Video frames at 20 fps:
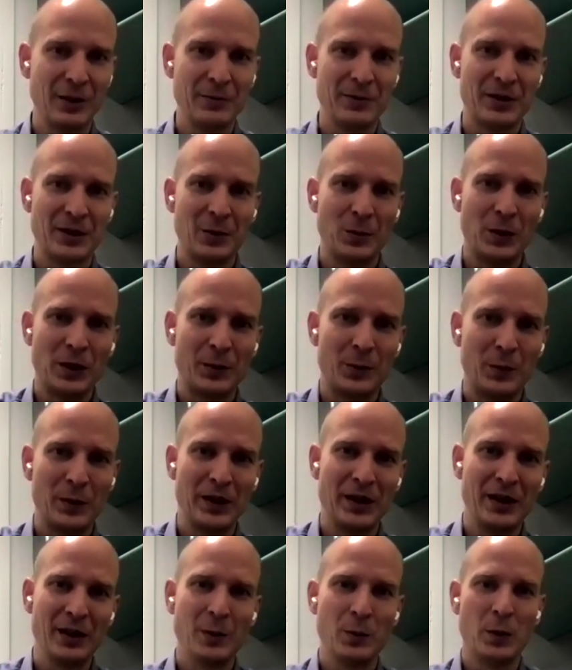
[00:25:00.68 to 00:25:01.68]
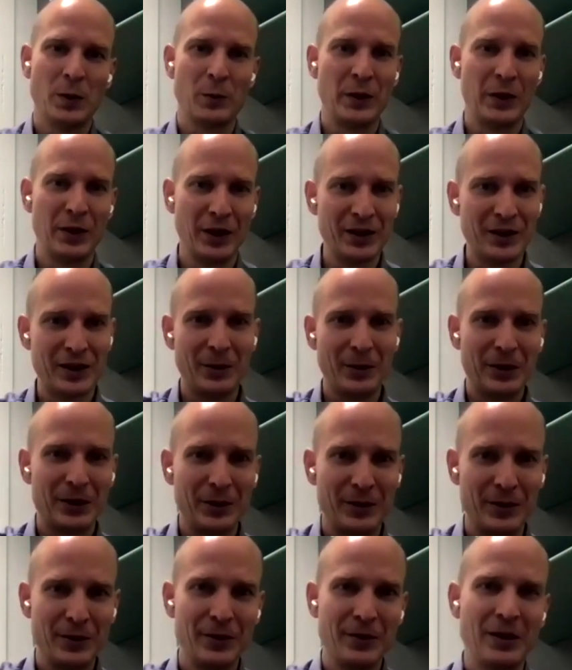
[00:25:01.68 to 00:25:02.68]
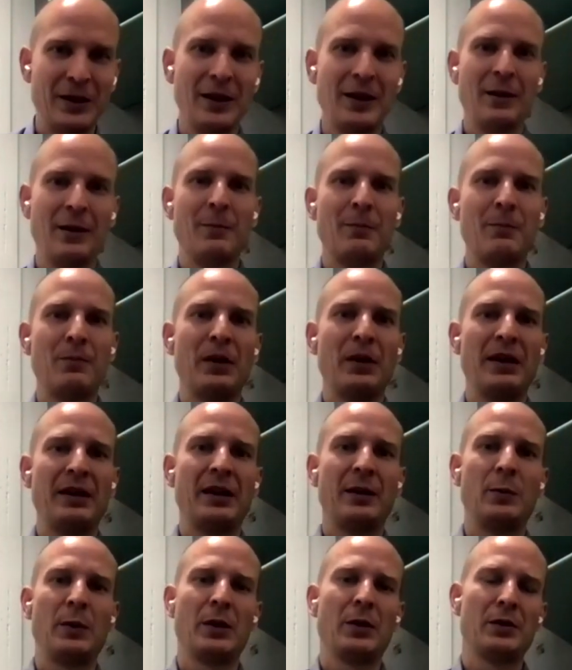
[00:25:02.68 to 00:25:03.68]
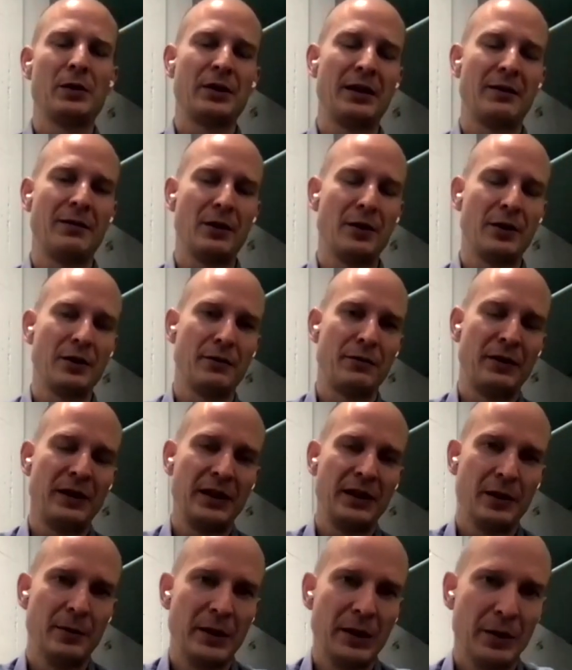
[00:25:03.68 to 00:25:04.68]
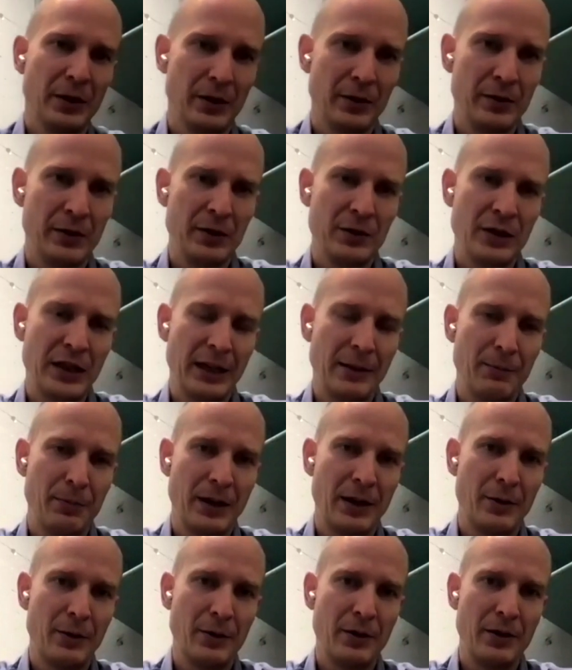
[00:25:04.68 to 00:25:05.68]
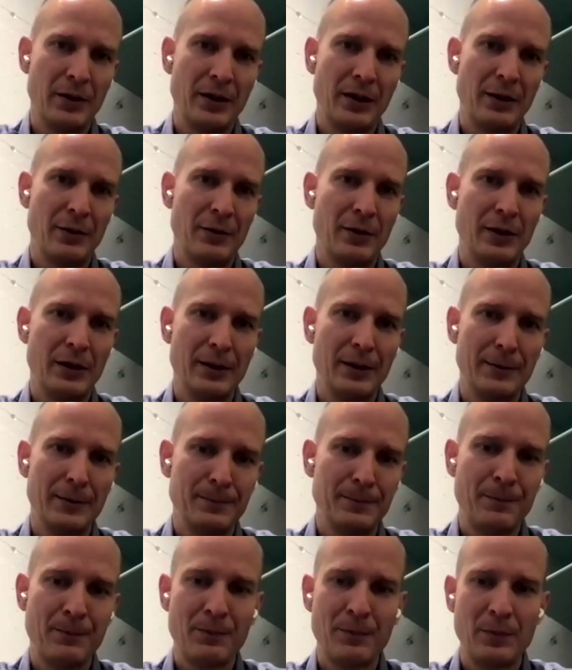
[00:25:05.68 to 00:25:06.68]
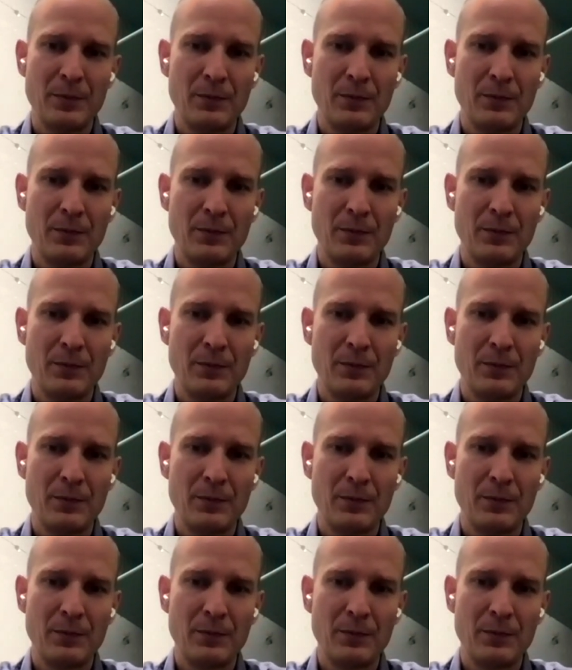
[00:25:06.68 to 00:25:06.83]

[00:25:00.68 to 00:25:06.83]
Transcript: in terms of what we what we are not going to do, and then we also have a lot of freedom in order to shape our our um,